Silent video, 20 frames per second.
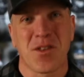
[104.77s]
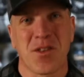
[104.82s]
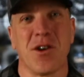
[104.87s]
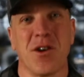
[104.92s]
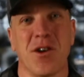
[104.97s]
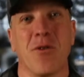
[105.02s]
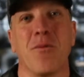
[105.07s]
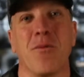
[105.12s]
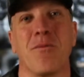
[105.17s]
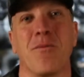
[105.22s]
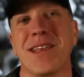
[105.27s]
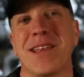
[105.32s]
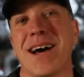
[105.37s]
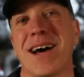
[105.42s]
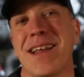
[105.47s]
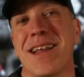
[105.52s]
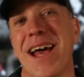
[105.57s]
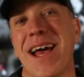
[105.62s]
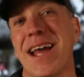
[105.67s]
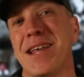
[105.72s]
So
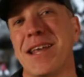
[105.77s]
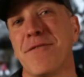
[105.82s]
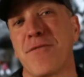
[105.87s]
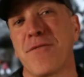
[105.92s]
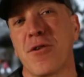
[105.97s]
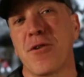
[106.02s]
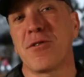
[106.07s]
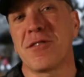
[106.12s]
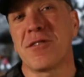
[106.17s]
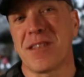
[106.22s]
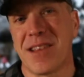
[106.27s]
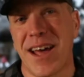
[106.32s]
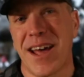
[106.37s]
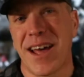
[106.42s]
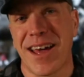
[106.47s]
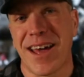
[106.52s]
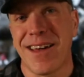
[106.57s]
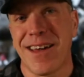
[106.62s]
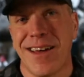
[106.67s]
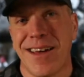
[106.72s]
without any further
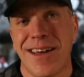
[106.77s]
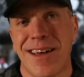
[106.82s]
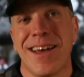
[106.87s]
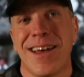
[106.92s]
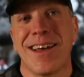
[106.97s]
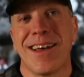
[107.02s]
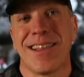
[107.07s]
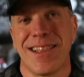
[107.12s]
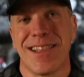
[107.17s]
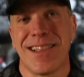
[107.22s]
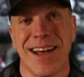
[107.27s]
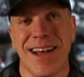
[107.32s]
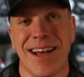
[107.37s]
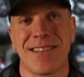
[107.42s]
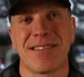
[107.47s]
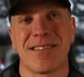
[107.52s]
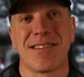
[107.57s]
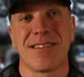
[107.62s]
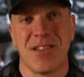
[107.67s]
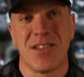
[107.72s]
delay,
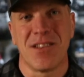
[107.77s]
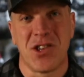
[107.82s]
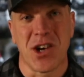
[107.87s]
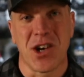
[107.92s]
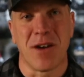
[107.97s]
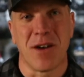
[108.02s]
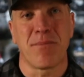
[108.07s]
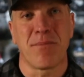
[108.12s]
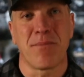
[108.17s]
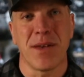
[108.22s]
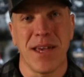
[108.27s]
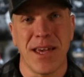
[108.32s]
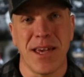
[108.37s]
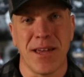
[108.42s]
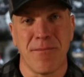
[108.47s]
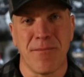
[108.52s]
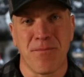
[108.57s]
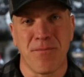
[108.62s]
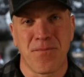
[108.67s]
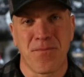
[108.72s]
let's jump
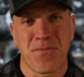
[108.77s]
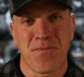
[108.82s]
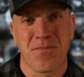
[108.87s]
in.